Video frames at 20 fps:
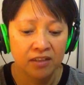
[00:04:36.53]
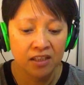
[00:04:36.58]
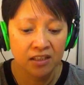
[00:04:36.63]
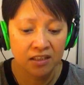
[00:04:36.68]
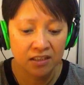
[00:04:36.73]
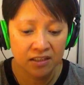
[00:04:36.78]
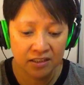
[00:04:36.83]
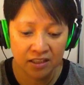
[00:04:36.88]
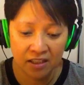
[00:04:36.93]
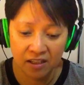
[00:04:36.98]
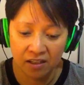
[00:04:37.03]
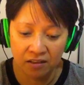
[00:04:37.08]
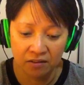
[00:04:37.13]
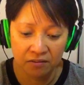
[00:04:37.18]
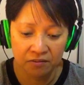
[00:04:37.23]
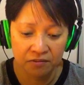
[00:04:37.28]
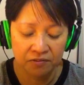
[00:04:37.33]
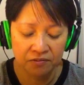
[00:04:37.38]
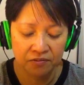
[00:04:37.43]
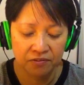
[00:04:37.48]

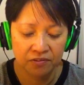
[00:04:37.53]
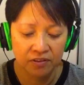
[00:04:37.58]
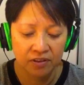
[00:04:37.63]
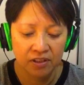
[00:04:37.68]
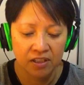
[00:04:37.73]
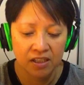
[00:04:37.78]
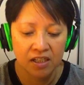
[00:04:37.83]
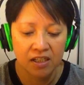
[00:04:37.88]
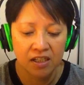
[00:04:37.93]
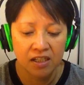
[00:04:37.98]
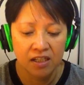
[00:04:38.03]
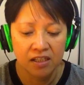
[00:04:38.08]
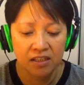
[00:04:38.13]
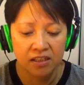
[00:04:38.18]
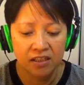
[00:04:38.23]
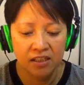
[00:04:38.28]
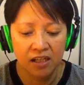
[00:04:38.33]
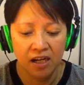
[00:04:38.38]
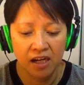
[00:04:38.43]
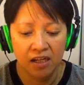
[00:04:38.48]
self,
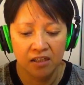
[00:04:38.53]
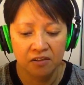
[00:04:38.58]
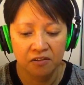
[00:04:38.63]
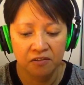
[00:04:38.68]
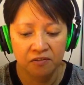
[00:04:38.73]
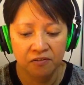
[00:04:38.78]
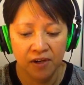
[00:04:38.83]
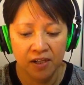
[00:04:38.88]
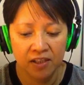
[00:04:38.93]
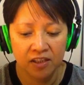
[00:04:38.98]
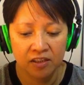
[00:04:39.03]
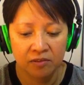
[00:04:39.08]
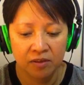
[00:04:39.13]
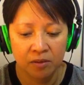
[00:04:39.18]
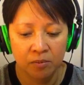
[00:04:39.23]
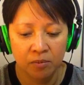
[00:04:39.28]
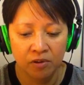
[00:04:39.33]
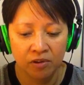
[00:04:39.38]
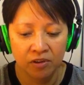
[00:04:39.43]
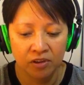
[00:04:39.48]
the
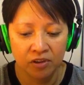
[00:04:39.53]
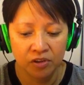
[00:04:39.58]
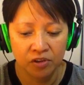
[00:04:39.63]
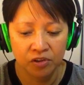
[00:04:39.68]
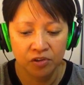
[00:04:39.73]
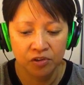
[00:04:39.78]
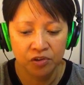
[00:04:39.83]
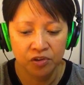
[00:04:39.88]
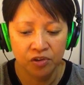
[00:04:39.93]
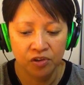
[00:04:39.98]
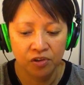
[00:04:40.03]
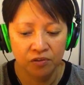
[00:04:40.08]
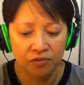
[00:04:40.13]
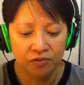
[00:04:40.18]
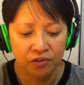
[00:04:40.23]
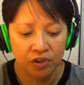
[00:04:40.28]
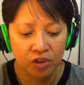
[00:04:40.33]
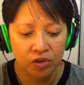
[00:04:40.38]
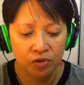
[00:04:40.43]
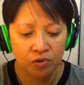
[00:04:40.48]
unfathomable union of
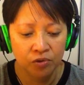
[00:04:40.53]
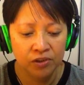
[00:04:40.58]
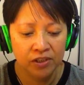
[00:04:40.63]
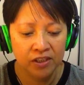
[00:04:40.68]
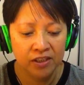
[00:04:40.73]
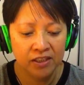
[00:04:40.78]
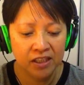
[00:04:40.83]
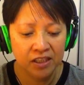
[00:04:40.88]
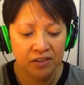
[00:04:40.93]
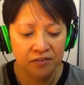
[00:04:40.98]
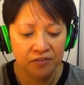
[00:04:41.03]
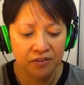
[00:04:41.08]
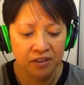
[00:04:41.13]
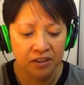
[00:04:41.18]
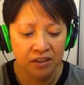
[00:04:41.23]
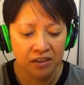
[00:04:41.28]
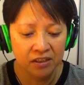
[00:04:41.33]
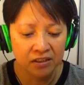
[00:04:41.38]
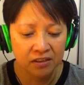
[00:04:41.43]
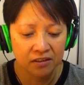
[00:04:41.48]
good and
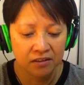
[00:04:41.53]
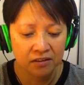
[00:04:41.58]
evil,